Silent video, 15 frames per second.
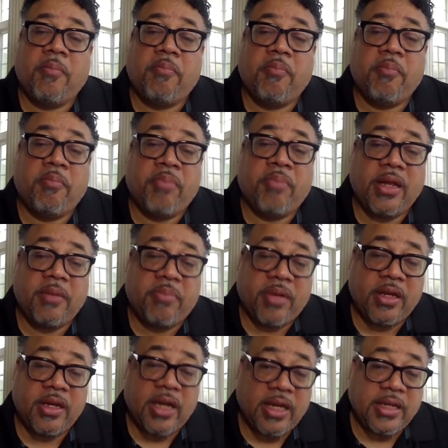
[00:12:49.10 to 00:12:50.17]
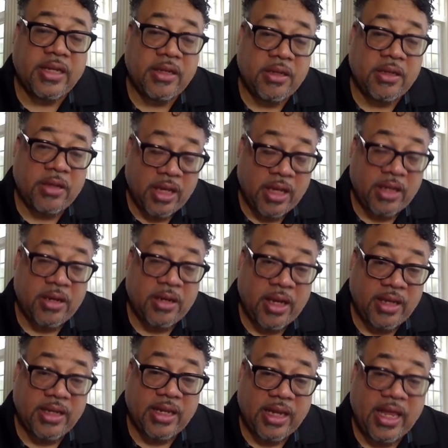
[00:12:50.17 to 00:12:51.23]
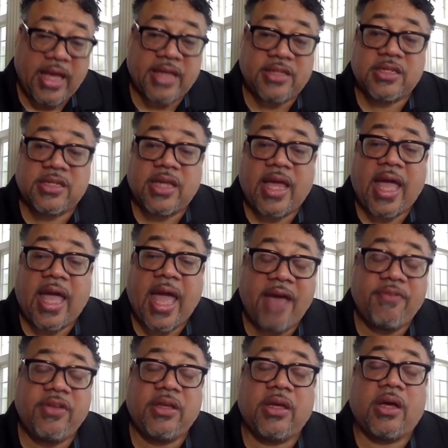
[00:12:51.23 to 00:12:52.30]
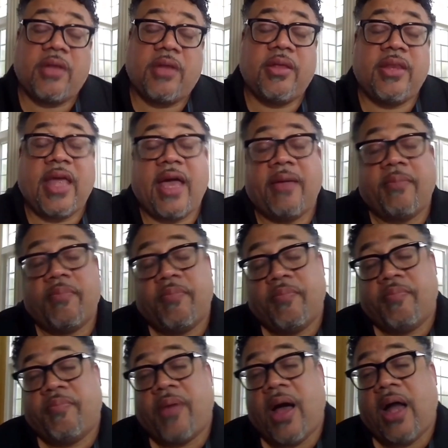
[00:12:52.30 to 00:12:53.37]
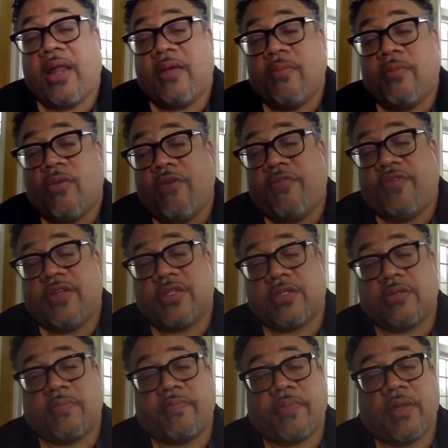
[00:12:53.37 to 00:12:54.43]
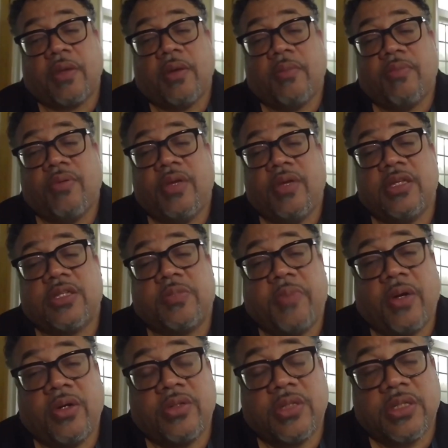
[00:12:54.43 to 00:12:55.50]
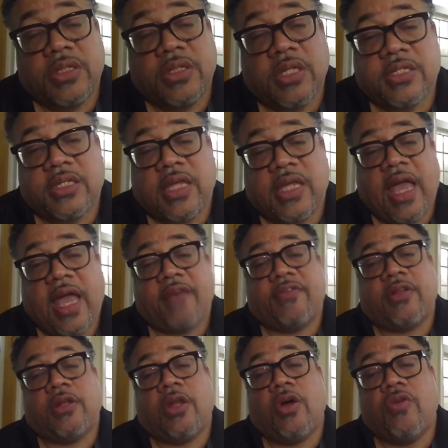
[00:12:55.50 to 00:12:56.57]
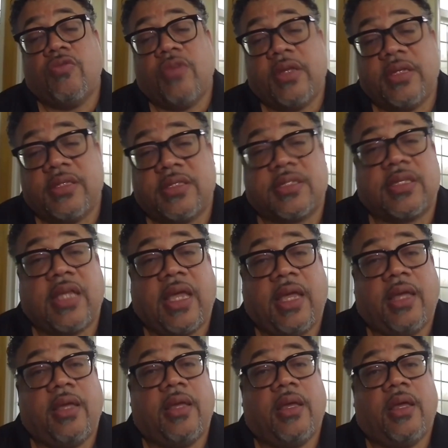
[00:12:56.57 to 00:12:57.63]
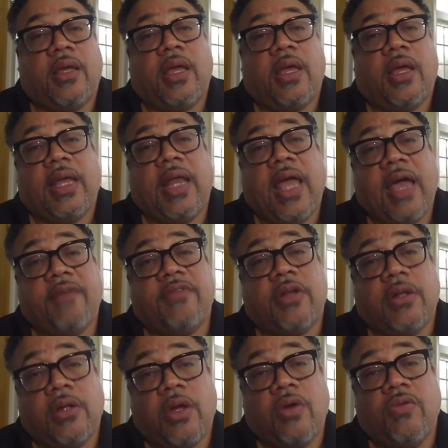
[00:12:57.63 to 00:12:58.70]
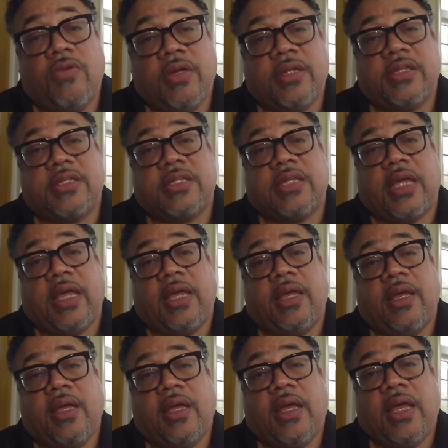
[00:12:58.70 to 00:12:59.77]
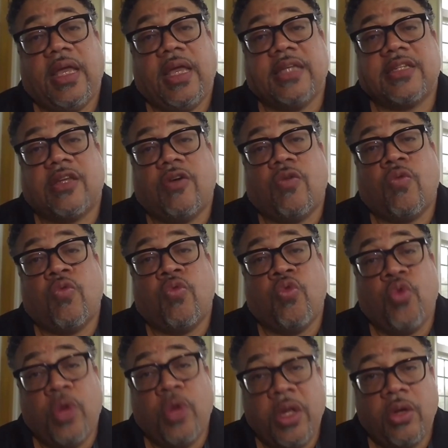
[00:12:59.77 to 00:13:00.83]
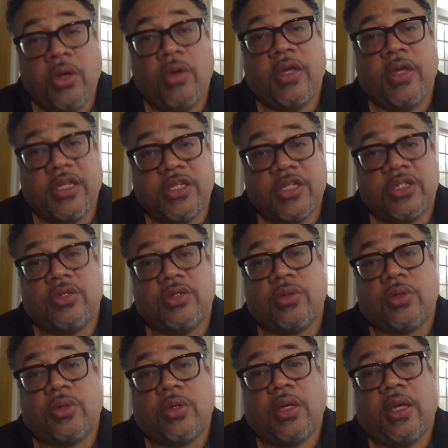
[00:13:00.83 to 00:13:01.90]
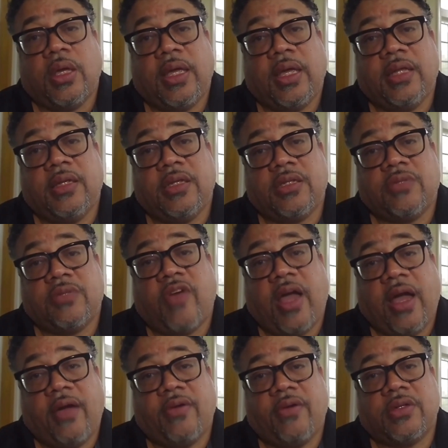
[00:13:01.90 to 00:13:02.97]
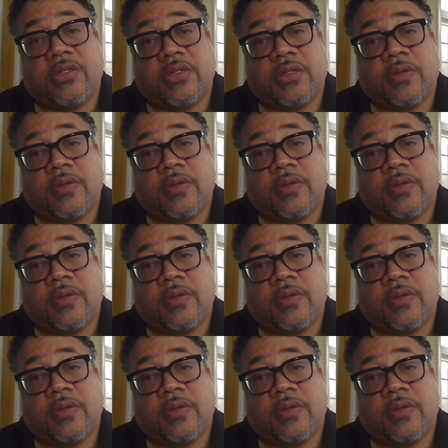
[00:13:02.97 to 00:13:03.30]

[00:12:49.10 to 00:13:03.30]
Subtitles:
But nonetheless, having that polymorphism predisposes us to have a low renin state, and having a low renin state is a real issue in this virus.